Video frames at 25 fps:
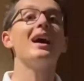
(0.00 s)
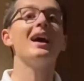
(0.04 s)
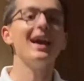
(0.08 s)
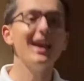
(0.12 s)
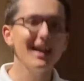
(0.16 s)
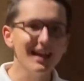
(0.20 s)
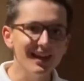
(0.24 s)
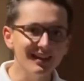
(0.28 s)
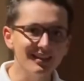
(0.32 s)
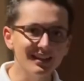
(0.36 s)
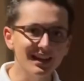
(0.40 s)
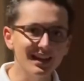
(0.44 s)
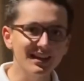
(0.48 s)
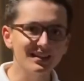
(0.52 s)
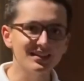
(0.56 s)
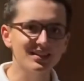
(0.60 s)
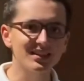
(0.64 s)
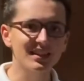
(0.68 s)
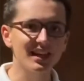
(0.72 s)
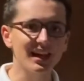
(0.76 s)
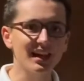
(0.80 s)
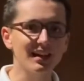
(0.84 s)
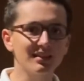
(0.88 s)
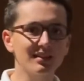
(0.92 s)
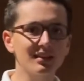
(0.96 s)
Hey Lansing
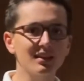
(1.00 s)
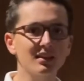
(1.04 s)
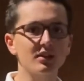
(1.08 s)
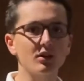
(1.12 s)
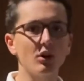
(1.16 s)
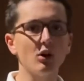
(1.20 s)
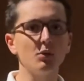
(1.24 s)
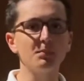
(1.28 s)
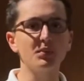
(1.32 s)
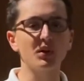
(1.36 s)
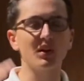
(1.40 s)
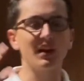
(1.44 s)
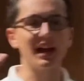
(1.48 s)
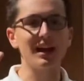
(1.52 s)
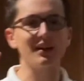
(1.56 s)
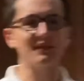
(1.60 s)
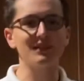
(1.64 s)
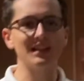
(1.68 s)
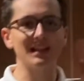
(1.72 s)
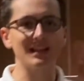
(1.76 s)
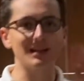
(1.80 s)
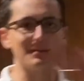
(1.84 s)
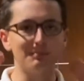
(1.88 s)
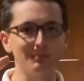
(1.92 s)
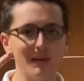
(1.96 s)
Catholic, hope you're having
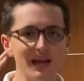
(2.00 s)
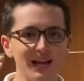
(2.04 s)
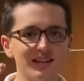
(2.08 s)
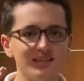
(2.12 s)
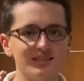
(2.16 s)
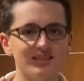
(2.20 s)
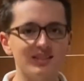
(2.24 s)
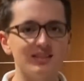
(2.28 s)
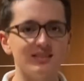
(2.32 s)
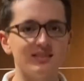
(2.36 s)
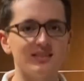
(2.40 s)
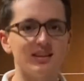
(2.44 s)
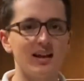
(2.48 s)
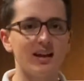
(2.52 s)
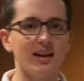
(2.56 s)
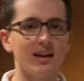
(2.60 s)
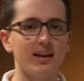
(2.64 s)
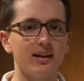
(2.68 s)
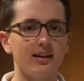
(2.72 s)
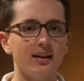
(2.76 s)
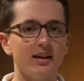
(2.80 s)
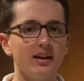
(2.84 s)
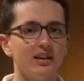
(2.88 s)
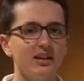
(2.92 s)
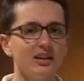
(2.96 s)
an amazing
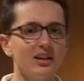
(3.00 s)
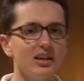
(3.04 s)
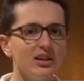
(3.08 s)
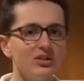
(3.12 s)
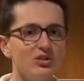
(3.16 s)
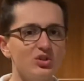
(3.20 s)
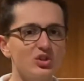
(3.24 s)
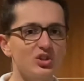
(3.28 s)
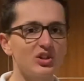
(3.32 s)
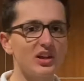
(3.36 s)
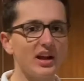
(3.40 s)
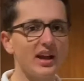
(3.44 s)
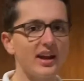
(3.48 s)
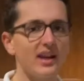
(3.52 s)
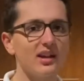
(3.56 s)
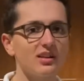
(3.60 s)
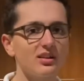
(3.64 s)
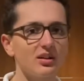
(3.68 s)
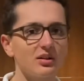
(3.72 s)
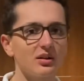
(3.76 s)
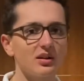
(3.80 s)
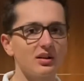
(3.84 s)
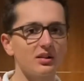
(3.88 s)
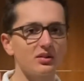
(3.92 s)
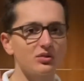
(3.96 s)
day. Each day,
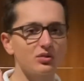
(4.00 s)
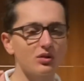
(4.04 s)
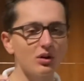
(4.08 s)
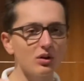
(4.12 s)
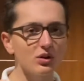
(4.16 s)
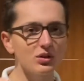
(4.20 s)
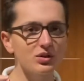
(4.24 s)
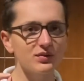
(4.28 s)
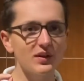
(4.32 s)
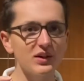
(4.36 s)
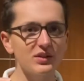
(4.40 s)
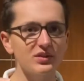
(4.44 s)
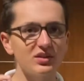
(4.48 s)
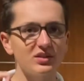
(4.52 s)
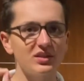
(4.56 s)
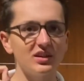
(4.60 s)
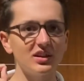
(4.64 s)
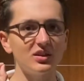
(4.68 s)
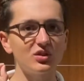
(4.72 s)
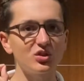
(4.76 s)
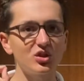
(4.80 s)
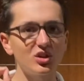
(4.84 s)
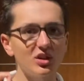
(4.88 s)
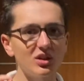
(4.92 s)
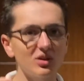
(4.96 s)
the girls varsity
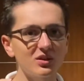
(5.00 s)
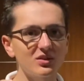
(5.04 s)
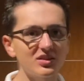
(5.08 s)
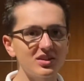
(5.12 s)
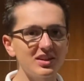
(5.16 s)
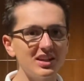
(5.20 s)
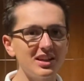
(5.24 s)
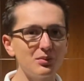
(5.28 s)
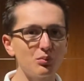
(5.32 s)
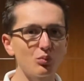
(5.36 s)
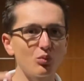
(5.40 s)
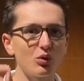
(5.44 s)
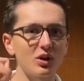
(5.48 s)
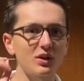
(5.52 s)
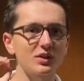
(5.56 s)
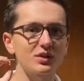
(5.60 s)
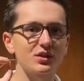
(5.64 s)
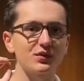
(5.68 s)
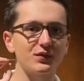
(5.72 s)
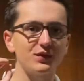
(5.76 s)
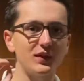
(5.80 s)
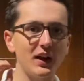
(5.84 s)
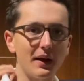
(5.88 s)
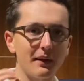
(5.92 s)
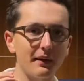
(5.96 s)
cheer team works
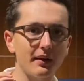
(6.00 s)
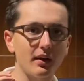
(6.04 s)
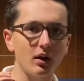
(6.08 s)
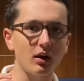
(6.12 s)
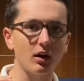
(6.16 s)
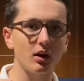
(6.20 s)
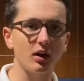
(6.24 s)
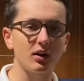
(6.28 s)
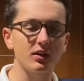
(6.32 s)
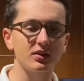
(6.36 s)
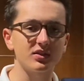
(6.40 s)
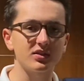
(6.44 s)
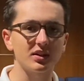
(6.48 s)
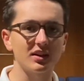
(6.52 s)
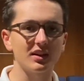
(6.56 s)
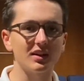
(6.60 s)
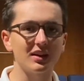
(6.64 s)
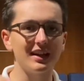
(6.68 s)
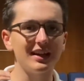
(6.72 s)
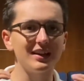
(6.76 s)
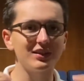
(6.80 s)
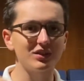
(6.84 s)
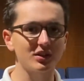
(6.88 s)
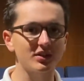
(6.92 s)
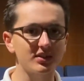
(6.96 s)
very hard to
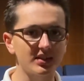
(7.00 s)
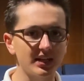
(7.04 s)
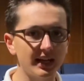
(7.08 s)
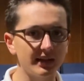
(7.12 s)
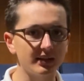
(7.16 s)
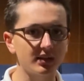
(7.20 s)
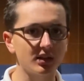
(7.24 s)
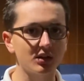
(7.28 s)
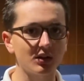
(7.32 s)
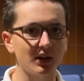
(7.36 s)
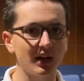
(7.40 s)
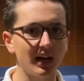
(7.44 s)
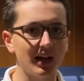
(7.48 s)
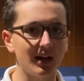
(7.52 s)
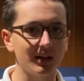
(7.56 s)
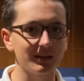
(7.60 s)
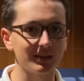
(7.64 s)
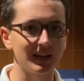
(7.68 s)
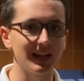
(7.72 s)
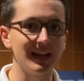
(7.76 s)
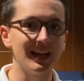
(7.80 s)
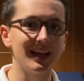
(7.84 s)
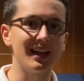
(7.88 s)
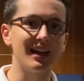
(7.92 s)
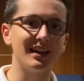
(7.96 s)
entertain the crowd,
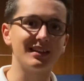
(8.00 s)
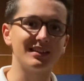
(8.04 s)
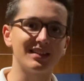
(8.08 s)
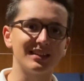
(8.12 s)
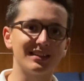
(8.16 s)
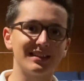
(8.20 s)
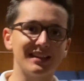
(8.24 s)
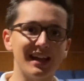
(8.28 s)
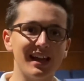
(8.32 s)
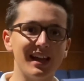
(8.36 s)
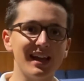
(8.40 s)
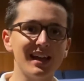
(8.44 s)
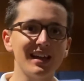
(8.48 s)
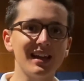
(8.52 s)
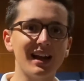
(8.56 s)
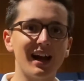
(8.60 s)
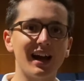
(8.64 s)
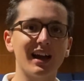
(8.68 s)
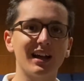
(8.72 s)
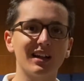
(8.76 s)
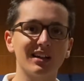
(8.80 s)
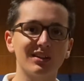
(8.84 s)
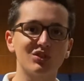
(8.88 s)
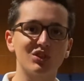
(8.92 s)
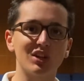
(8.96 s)
and today I
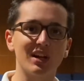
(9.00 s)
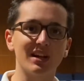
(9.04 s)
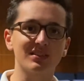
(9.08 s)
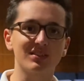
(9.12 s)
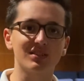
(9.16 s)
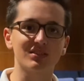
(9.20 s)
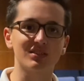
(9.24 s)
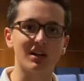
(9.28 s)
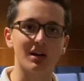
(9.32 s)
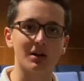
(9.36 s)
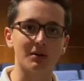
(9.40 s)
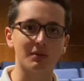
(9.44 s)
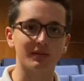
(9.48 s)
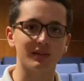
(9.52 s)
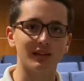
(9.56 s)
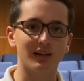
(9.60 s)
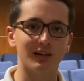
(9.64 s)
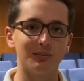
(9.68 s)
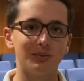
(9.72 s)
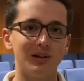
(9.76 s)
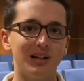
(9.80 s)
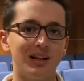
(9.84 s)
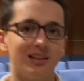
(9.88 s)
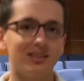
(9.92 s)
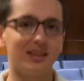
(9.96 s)
had a chance to talk with them.
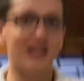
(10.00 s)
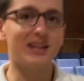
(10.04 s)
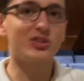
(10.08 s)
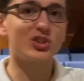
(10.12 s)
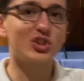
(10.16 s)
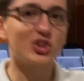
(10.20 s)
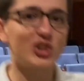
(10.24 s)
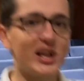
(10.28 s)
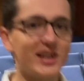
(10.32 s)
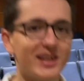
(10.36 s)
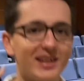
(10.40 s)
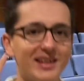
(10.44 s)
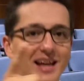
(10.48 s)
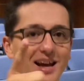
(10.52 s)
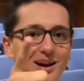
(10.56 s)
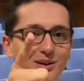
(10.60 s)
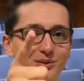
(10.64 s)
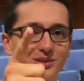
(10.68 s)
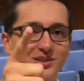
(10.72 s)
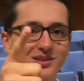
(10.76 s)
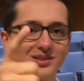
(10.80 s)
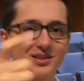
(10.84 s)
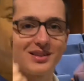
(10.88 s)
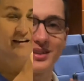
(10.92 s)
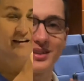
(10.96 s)
Let's check it out.